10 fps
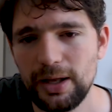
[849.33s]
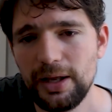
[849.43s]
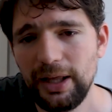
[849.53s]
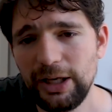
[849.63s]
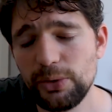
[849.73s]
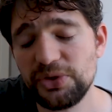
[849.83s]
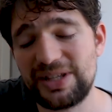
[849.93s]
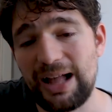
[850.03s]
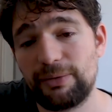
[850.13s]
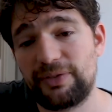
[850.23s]
Hero's
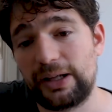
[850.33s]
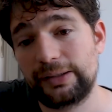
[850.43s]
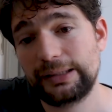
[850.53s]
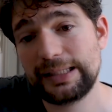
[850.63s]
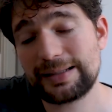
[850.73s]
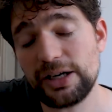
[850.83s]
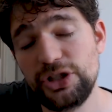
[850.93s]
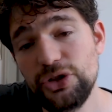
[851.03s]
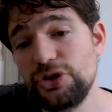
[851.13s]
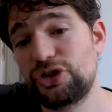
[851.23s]
Downfall. This card
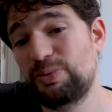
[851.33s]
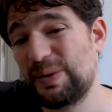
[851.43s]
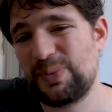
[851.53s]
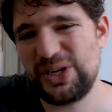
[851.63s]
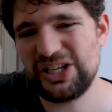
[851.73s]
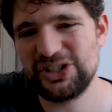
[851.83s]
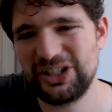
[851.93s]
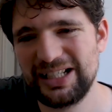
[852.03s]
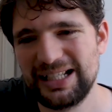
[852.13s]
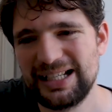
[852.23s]
used to be pretty
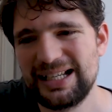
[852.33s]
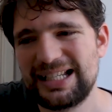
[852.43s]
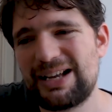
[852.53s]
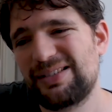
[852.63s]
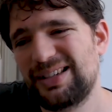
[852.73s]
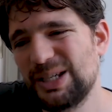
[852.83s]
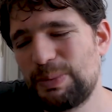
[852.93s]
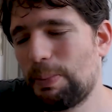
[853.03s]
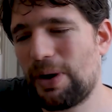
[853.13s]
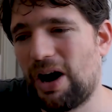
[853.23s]
good. Nowadays,
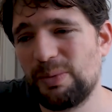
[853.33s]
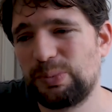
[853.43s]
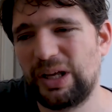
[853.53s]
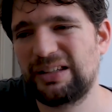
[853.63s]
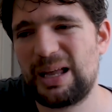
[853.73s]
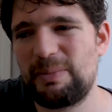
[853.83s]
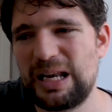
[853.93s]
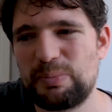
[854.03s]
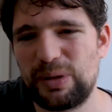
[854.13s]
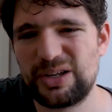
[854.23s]
people aren't playing that
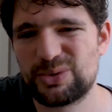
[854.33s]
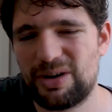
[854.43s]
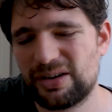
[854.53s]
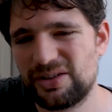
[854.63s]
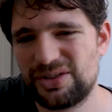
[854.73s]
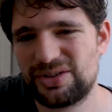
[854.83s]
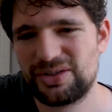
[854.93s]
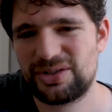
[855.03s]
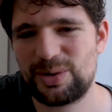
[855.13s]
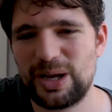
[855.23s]
many Planeswalkers,
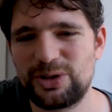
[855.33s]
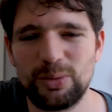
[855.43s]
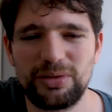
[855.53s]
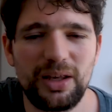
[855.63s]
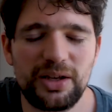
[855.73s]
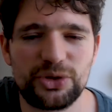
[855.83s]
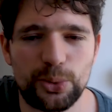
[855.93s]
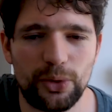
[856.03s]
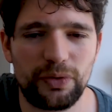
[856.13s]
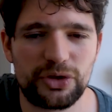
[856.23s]
so I don't think it's
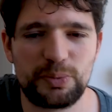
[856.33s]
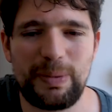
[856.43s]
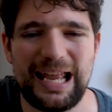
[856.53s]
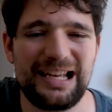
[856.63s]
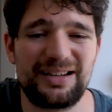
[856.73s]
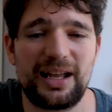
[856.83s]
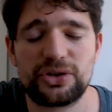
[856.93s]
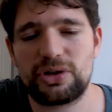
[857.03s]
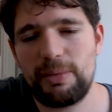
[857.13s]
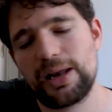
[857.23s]
worth just paying an
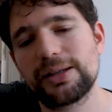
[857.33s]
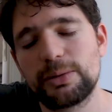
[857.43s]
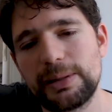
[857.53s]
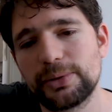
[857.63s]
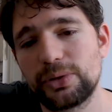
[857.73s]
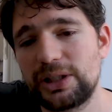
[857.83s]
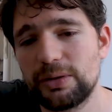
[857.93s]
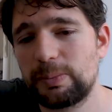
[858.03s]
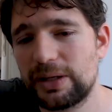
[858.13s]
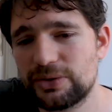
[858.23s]
extra mana to be able to kill
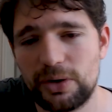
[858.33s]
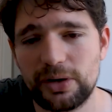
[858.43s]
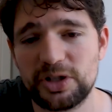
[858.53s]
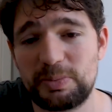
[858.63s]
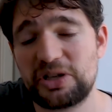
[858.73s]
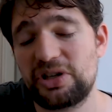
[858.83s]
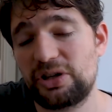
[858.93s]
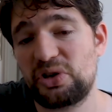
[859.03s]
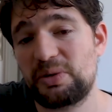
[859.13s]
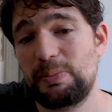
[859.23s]
a Planeswalker, especially
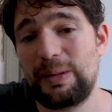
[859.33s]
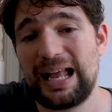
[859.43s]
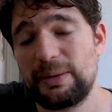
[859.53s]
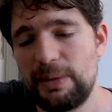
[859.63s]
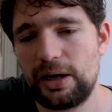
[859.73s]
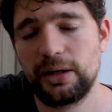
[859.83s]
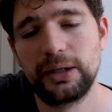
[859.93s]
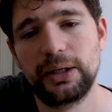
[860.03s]
another black mana.